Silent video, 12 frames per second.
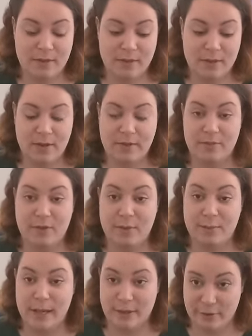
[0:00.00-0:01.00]
So I've
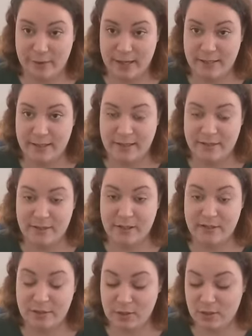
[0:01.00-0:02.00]
got my granddad
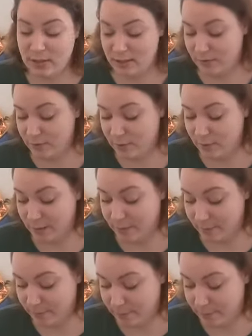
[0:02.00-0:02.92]
tattoo and I've got my